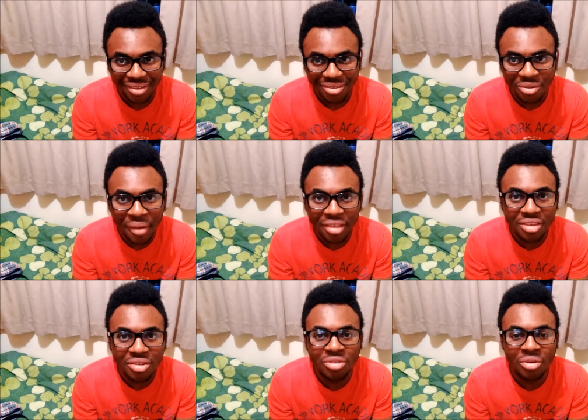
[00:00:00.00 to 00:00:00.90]
Your maths
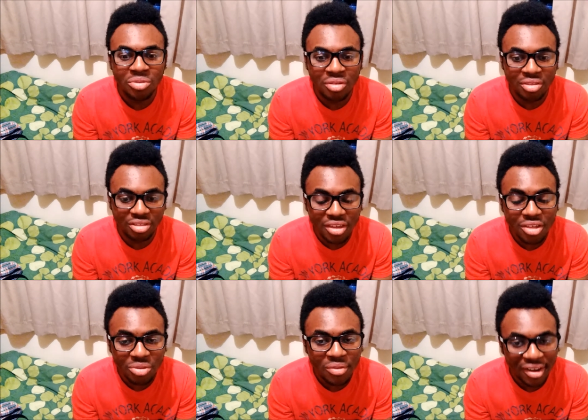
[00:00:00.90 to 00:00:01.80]
teachers don't just
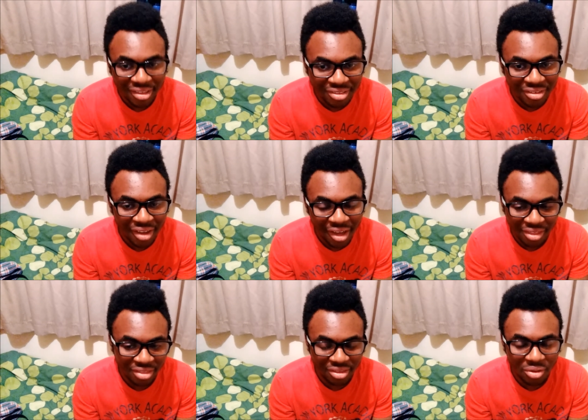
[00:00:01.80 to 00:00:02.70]
teach you a lesson and
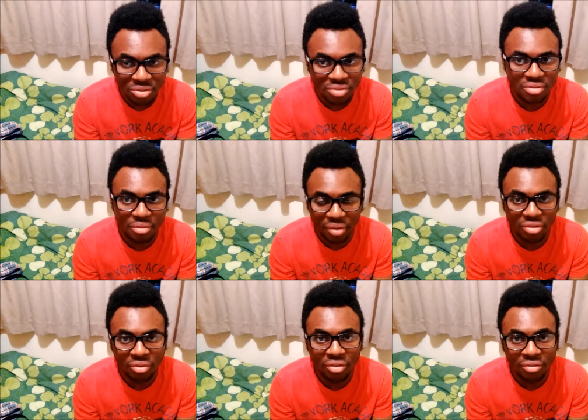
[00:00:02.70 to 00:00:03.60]
then tell you to buzz
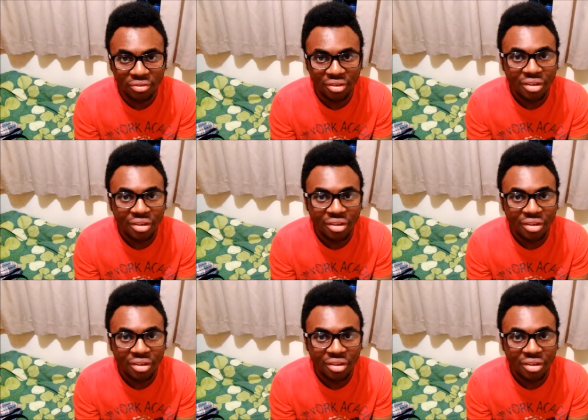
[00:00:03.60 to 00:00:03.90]
off.